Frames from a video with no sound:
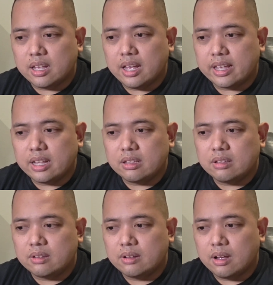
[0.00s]
again,
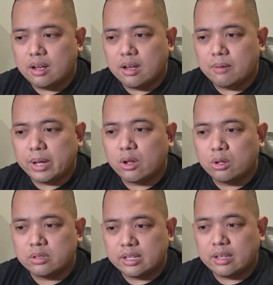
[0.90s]
my
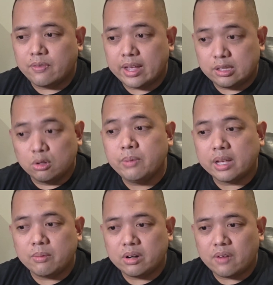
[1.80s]
goal, if I do
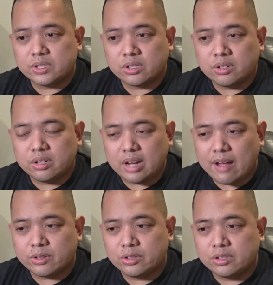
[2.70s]
become an officer
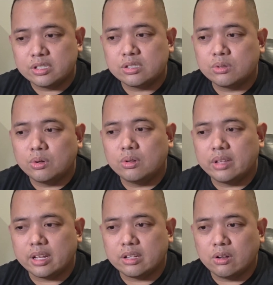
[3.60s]
after nursing school,
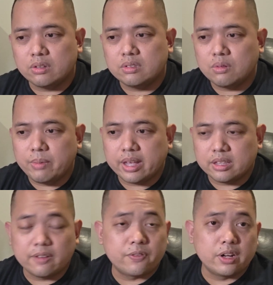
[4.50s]
like to make a
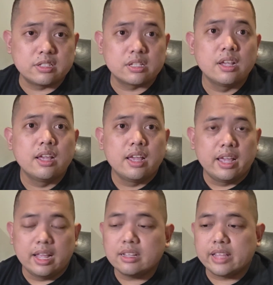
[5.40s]
difference
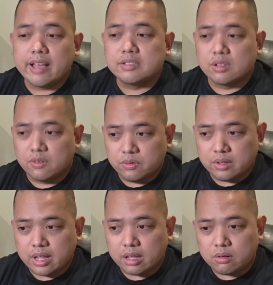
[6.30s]
in the lives of
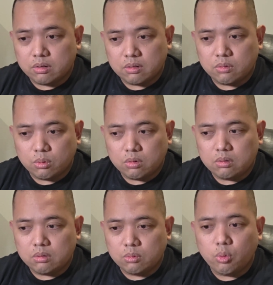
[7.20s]
like
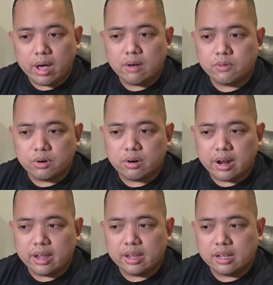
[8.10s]
whoever
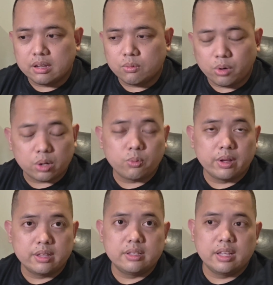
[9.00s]
I work
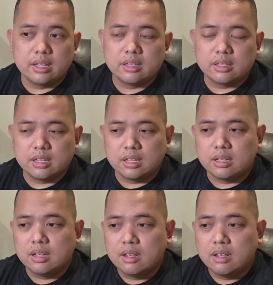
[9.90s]
with in the